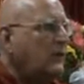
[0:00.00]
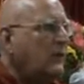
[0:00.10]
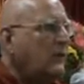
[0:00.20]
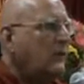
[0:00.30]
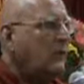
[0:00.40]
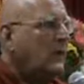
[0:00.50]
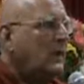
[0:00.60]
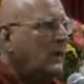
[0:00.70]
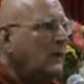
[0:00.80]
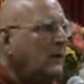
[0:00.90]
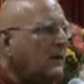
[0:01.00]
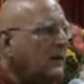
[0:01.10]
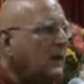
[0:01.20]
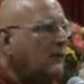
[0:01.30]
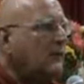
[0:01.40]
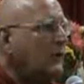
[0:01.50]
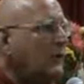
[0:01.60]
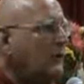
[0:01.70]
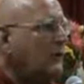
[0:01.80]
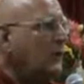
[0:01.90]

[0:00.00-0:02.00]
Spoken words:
So on one hand, he gave a lot